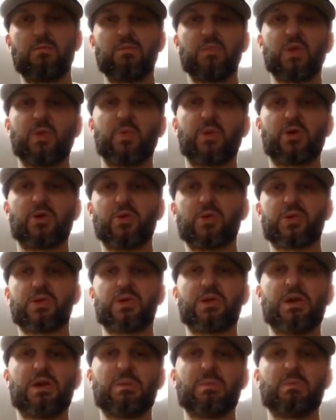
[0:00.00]
Somewhere close
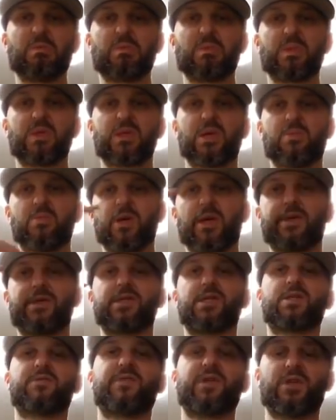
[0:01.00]
to that. Because I'm like
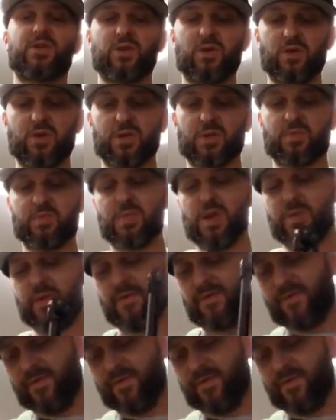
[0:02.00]
6 feet tall. It's maybe